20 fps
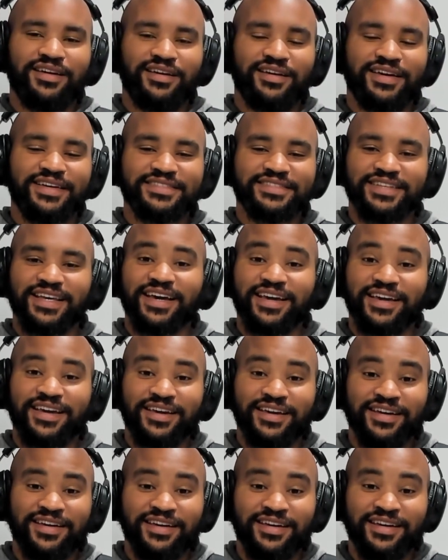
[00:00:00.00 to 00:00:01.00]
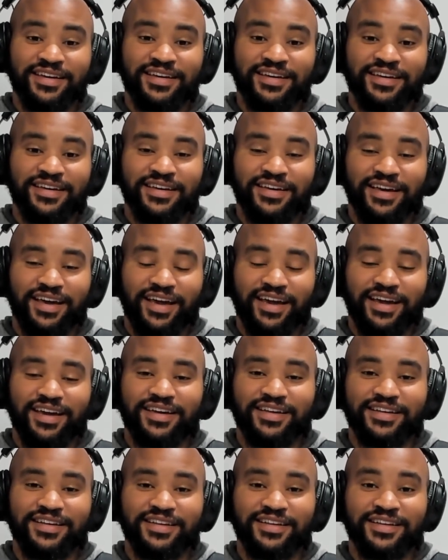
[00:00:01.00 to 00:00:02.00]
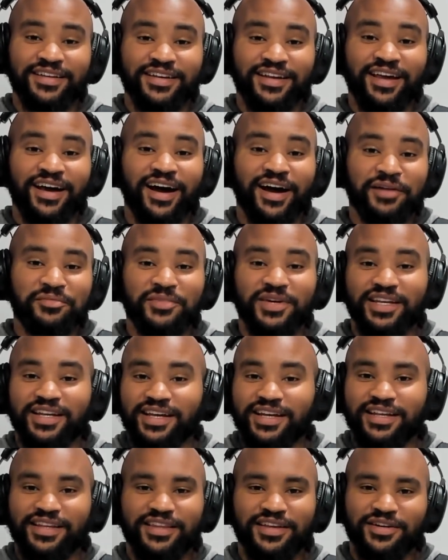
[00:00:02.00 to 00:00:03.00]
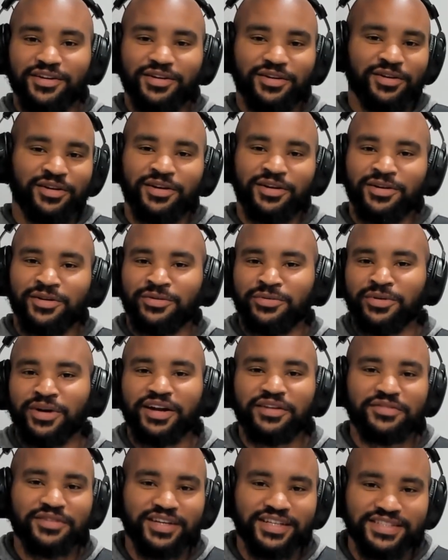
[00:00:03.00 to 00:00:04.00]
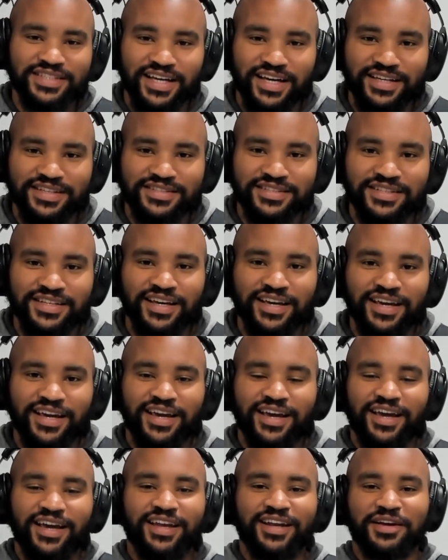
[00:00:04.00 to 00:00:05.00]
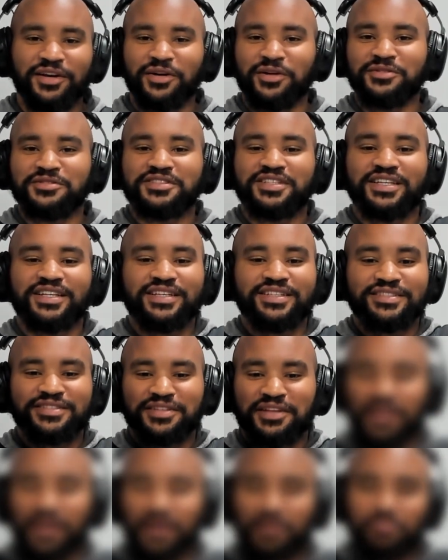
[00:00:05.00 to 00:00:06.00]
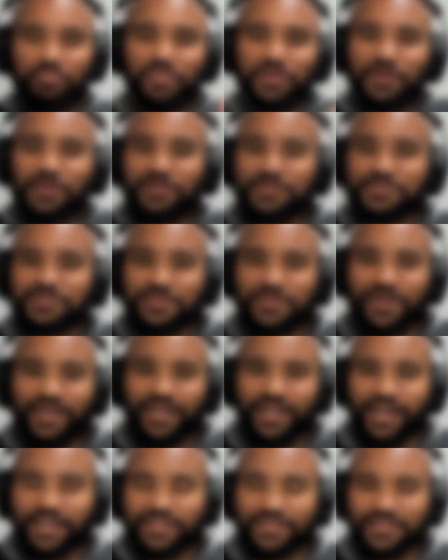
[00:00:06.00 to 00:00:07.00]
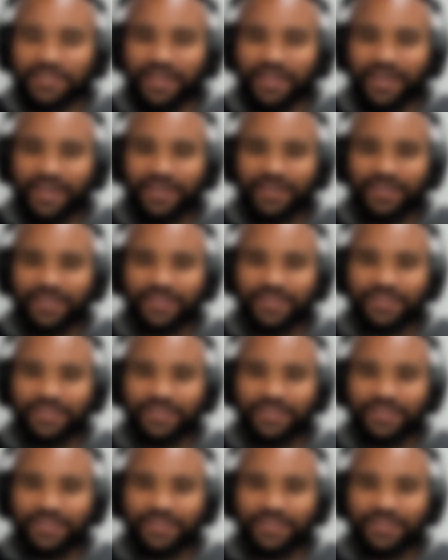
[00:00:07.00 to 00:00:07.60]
he's like, and I mean anything, or whatever he says, and it goes to this like blurred screen, and you're like,